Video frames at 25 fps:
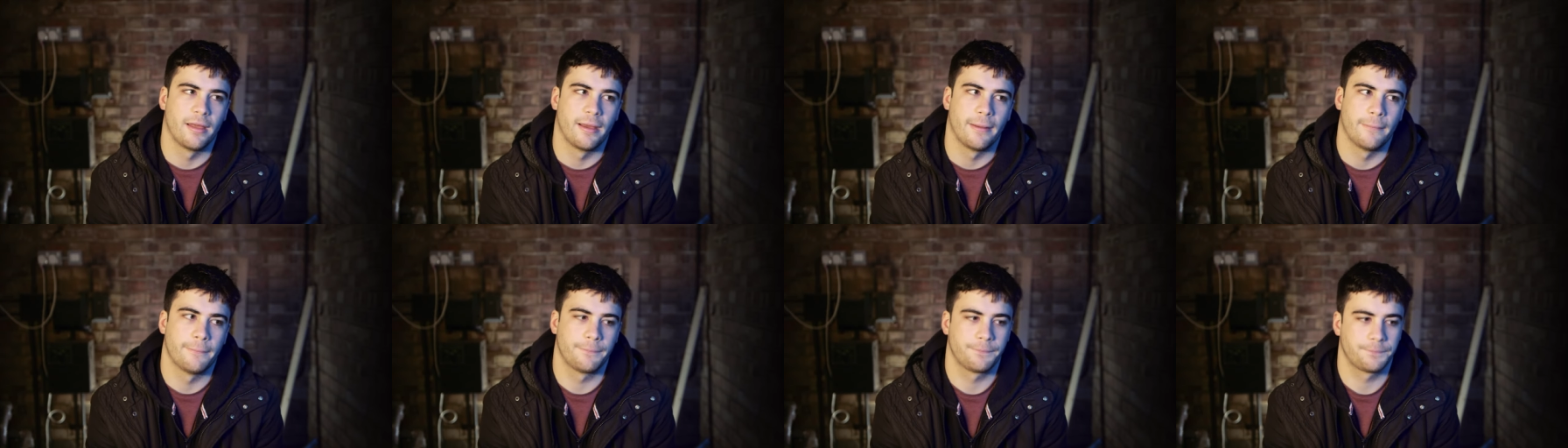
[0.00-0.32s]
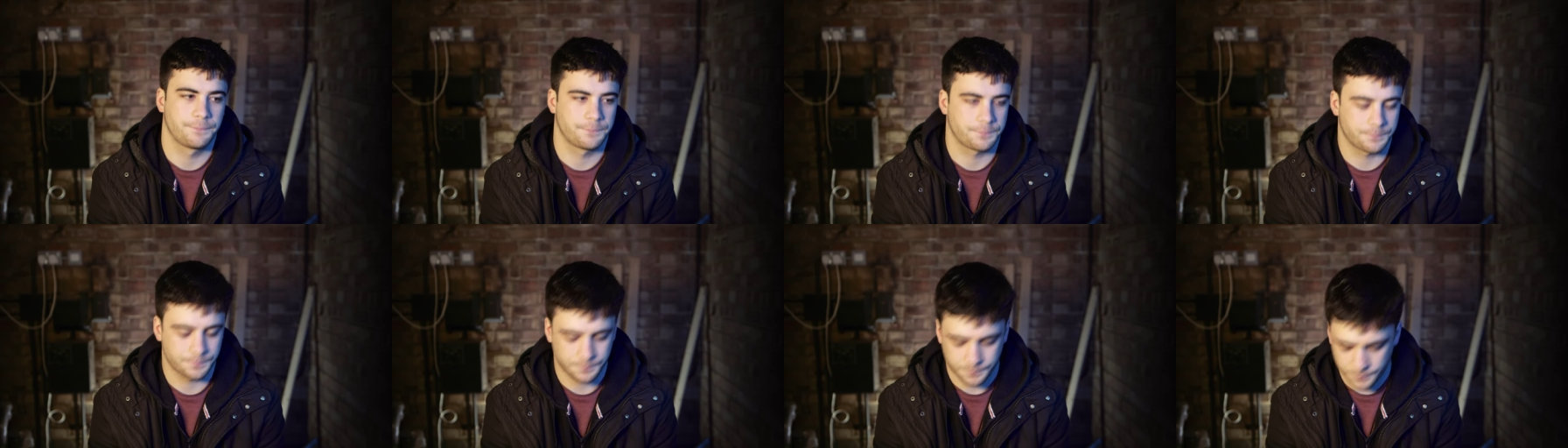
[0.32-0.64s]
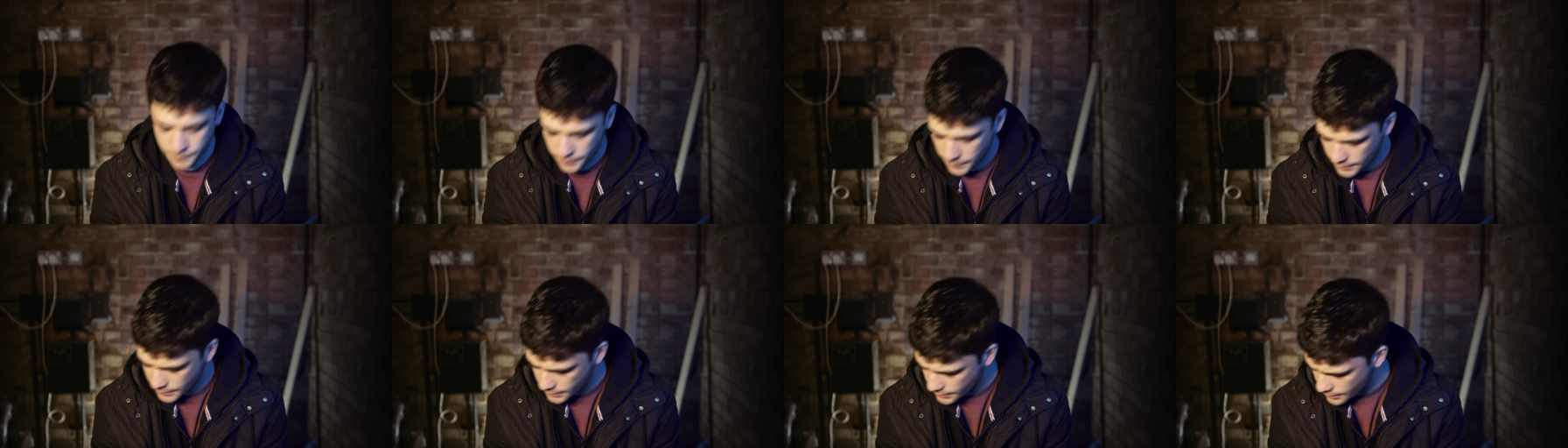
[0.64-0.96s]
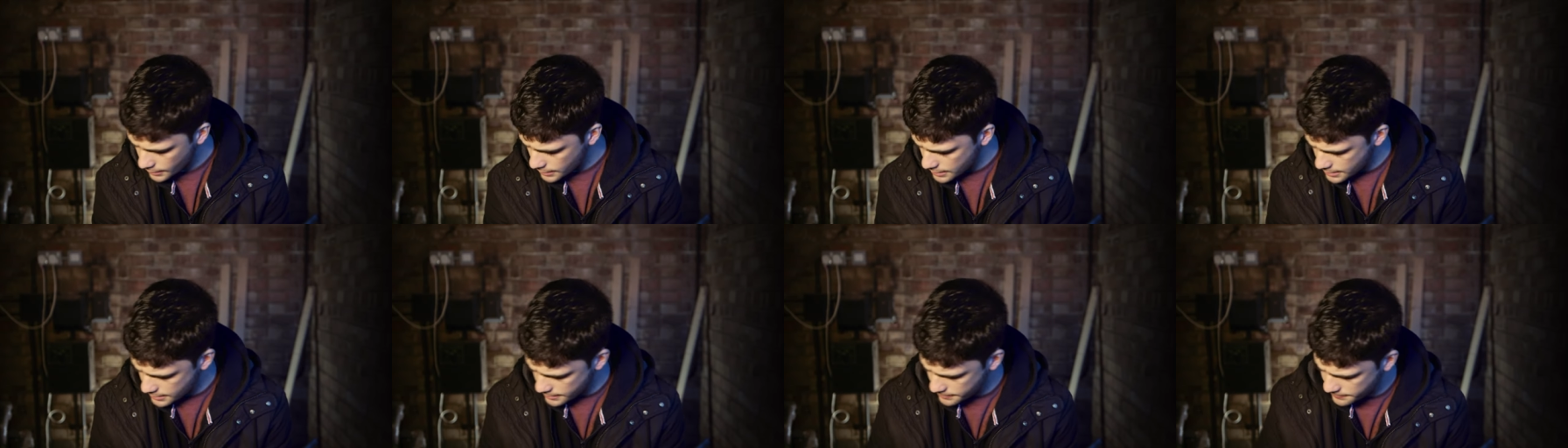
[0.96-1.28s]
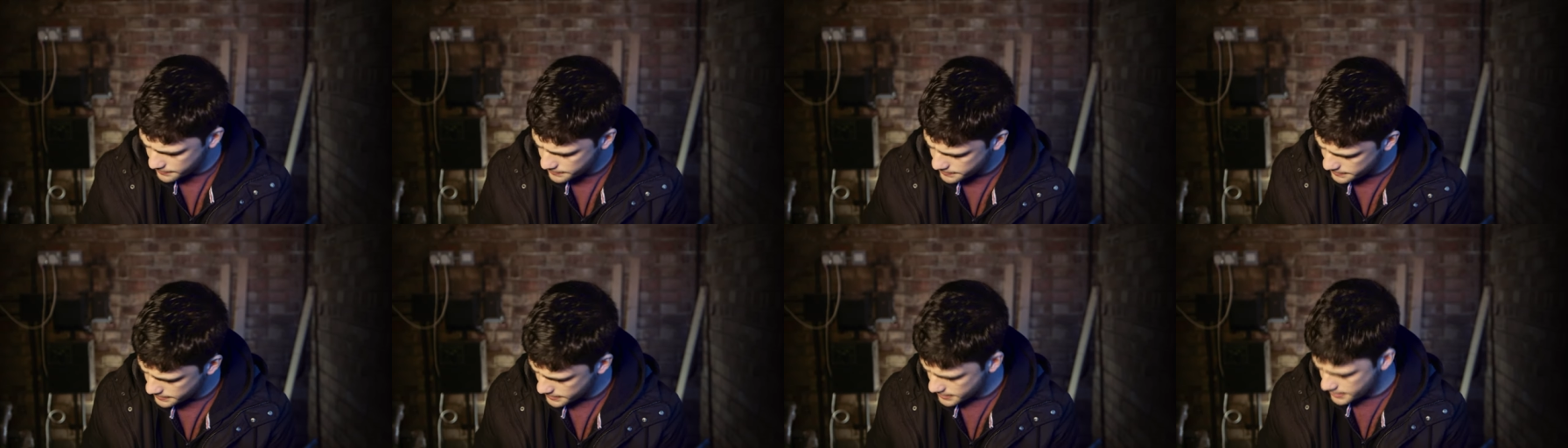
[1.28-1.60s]
that.
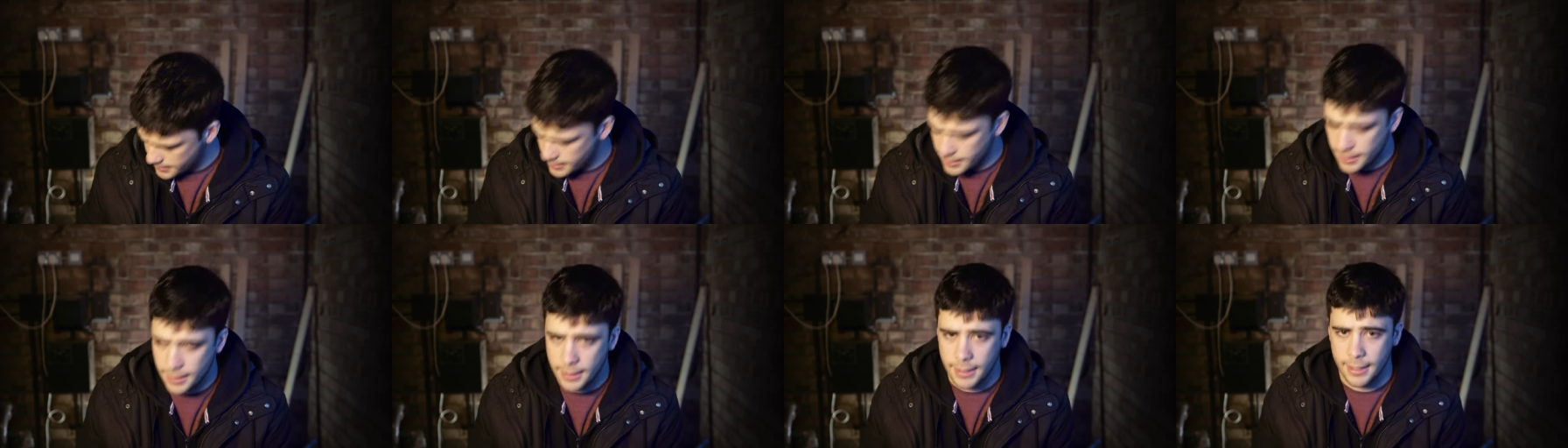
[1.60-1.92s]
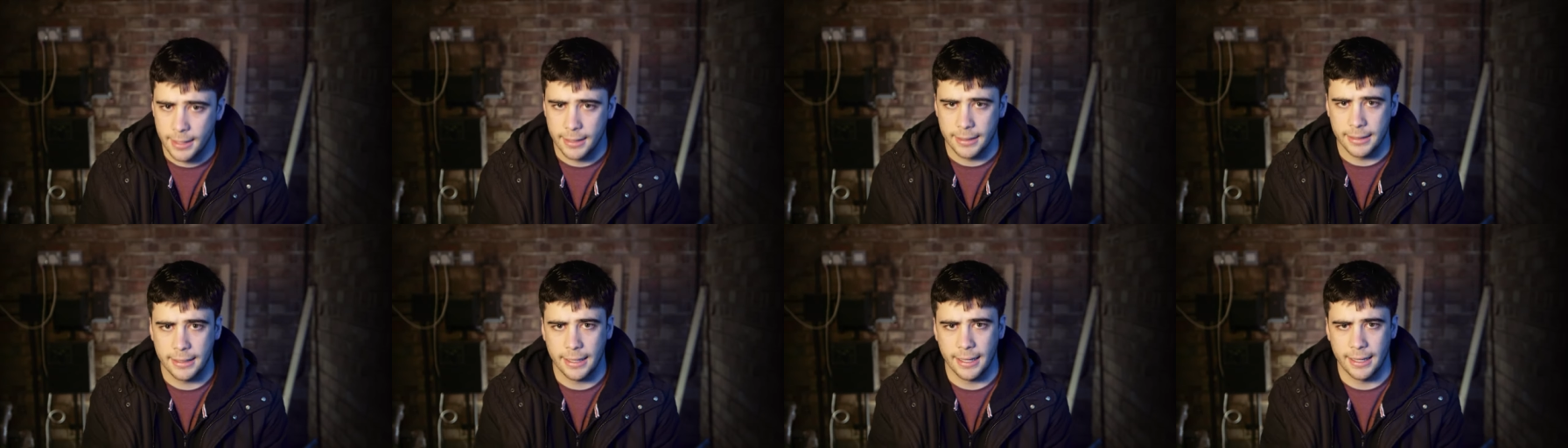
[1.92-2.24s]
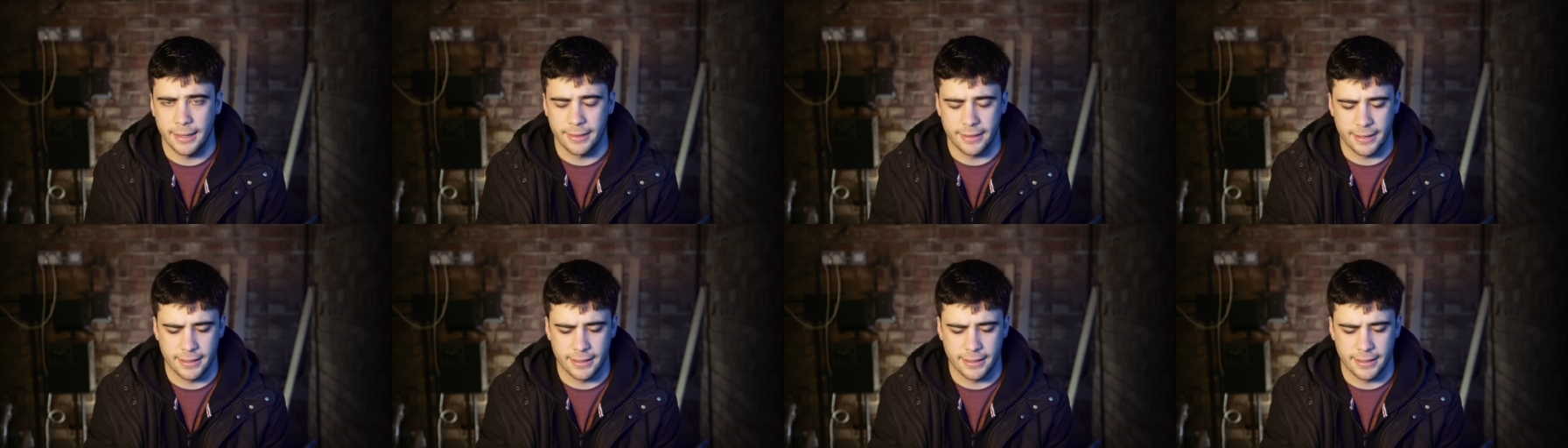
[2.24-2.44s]
Um, yeah,